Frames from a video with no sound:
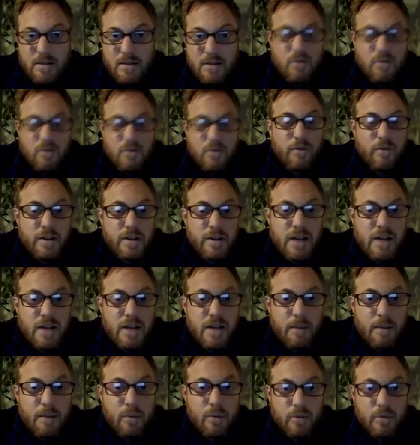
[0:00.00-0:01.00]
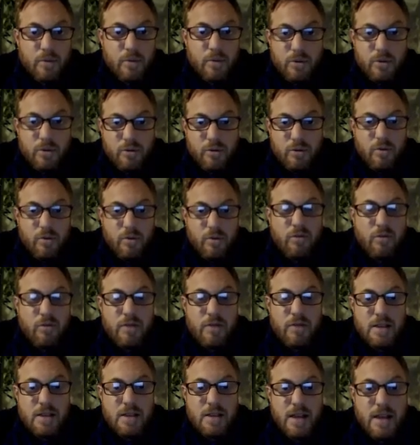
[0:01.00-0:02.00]
So for example, you would do 3
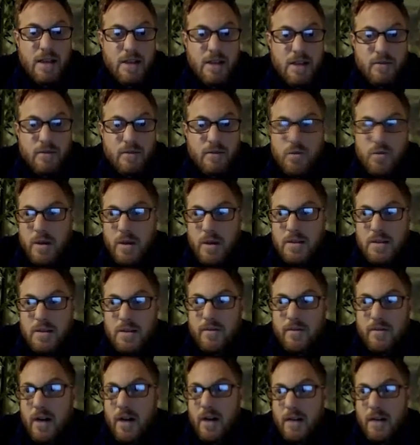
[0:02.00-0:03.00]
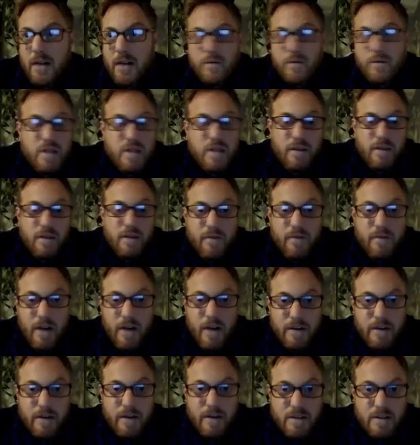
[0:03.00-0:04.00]
sets of 25, say
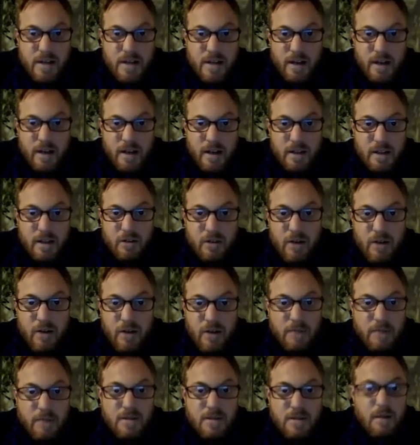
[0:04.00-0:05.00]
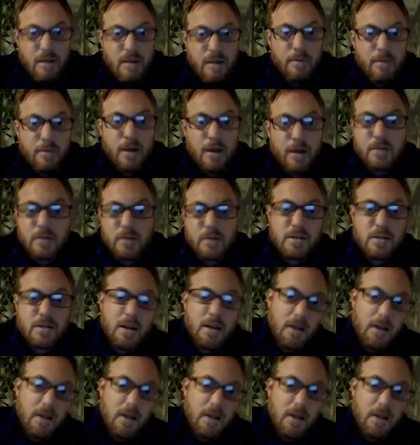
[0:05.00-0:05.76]
5 to 10 kilograms dumbbells.